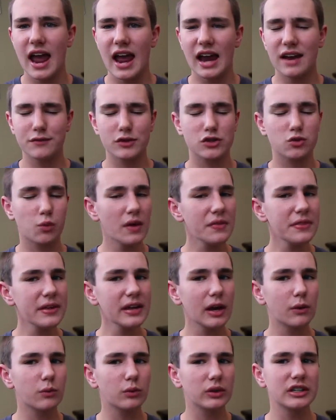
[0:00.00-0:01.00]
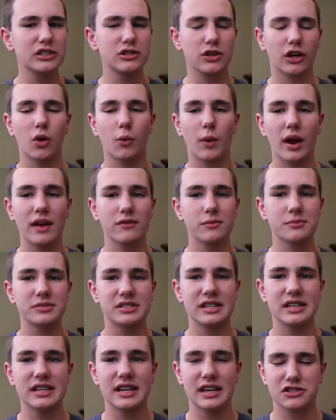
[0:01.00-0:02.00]
if there's one thing I really took away from
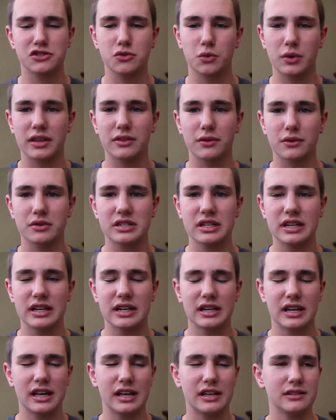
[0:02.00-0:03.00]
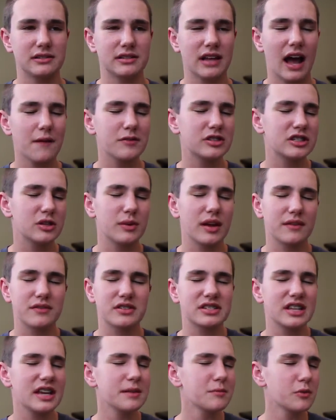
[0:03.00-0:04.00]
CES 2013 is obviously we have the
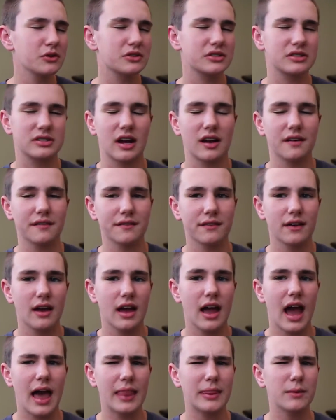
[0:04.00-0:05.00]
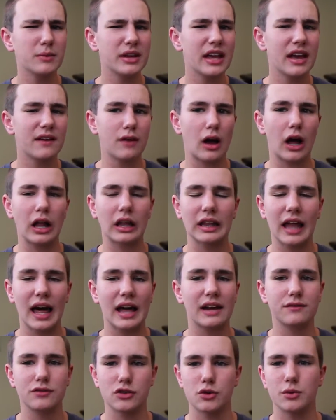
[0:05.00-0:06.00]
same old stuff, and then we have a lot
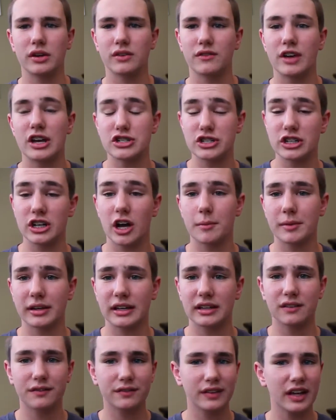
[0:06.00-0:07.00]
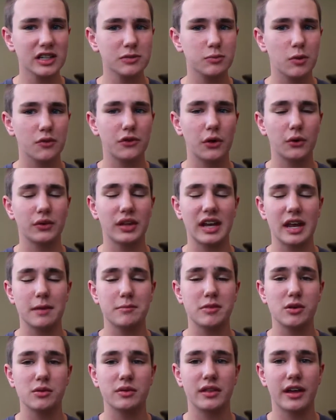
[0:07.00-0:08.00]
of new innovation coming. And the flexible phone they
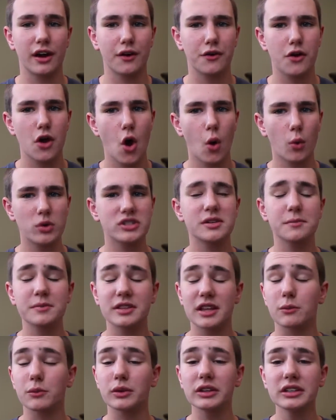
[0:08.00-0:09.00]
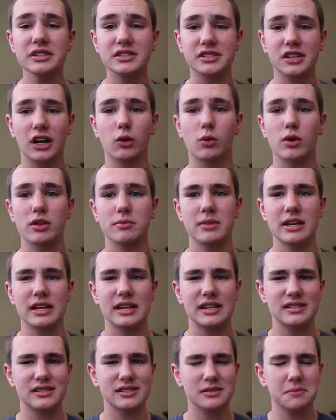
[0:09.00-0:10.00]
debuted there was something that really stuck with me
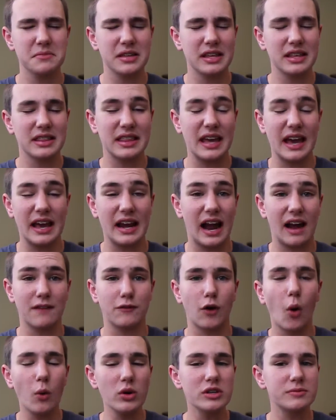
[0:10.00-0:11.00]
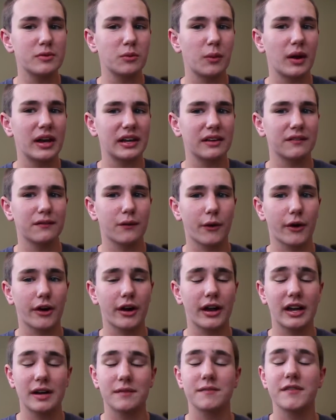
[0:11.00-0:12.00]
and is something that I've always been waiting for,
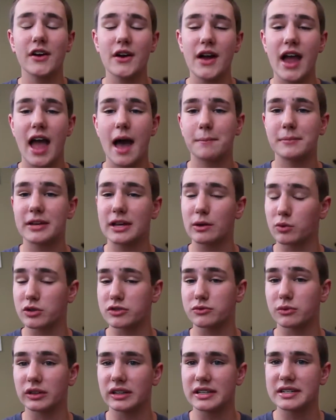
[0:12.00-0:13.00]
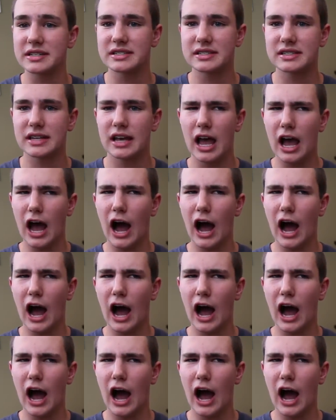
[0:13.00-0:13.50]
and I'm very happy it was released